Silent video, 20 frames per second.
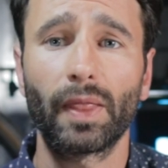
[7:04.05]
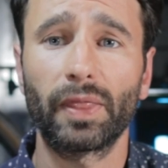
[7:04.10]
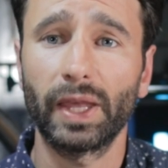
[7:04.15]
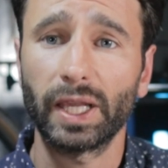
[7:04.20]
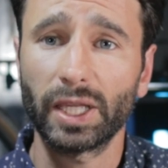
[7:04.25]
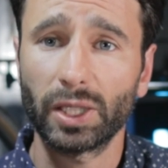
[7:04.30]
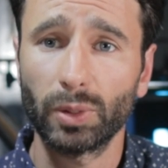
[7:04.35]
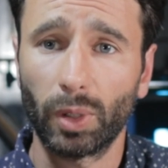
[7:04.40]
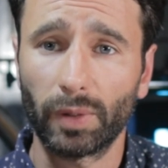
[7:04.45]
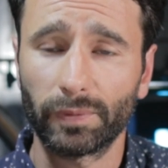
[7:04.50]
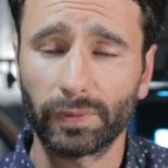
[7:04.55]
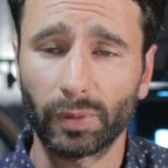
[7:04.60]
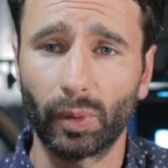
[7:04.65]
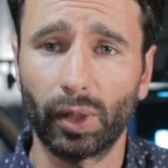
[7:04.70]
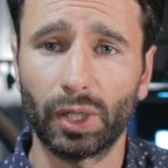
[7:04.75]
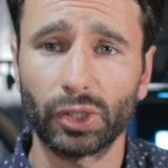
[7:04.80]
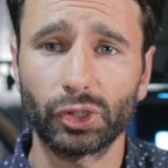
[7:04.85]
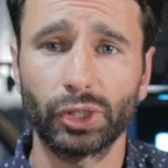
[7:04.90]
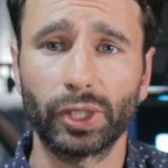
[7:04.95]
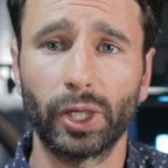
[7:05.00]
Thank you all for
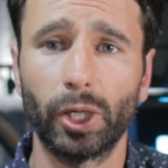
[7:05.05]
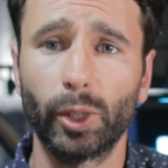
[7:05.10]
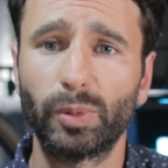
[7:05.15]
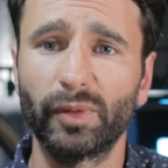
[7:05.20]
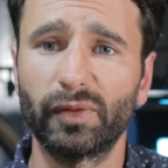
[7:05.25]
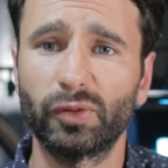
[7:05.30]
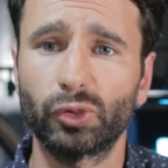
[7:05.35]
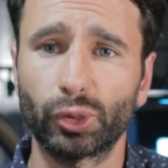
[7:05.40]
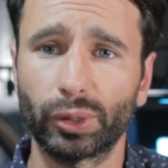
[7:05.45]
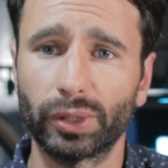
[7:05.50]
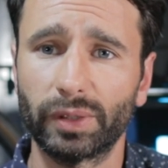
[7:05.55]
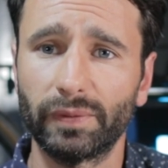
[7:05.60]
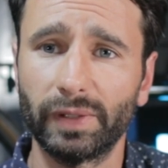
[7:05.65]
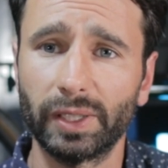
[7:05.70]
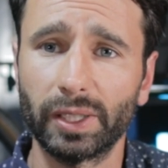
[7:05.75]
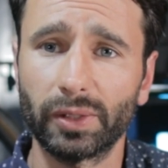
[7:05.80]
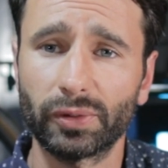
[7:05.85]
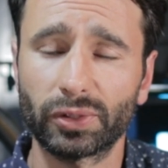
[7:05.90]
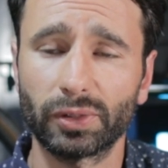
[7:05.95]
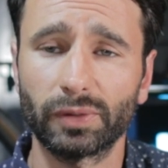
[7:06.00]
watching. I hope you've enjoyed the
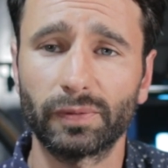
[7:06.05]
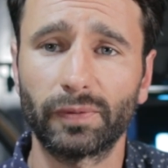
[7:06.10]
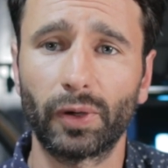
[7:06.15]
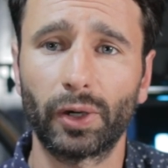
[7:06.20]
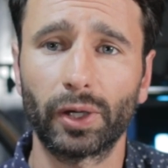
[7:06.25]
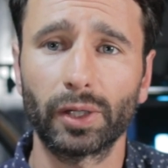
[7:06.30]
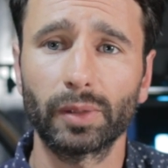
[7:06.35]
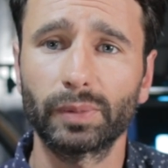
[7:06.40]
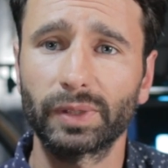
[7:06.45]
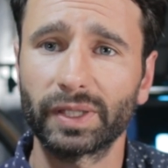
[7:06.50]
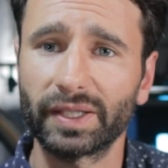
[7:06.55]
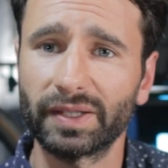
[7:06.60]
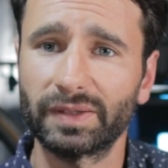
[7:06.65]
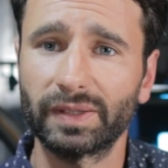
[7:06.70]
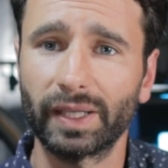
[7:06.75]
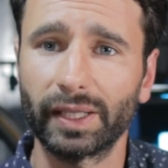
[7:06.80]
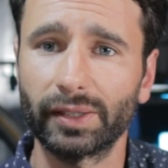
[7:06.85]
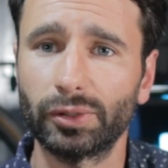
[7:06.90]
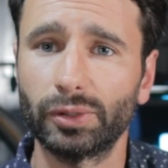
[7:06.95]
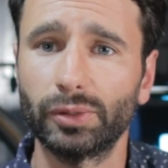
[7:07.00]
video so far. Please
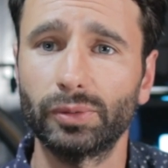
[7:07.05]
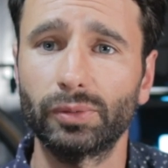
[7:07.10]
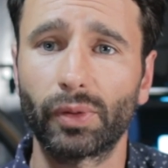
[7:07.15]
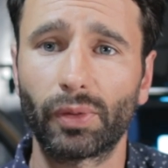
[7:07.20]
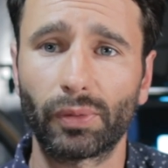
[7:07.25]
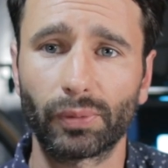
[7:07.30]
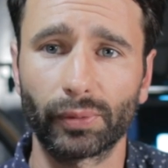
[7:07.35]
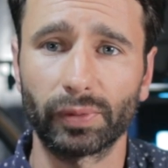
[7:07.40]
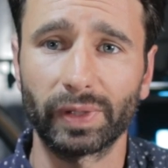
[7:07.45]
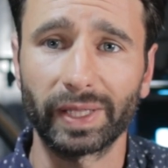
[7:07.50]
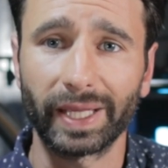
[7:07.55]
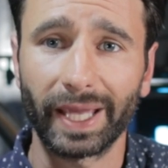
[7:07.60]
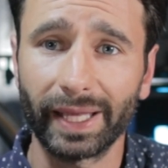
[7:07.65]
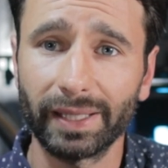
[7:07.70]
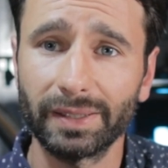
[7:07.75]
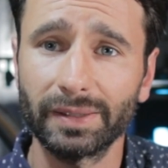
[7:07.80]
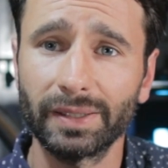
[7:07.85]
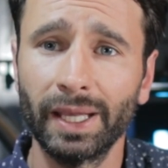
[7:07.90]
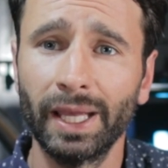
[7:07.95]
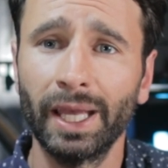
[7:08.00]
stay tuned through the
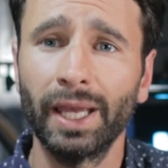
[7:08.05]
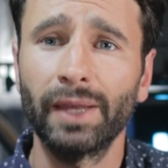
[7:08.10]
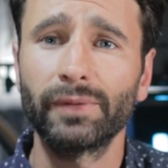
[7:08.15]
end.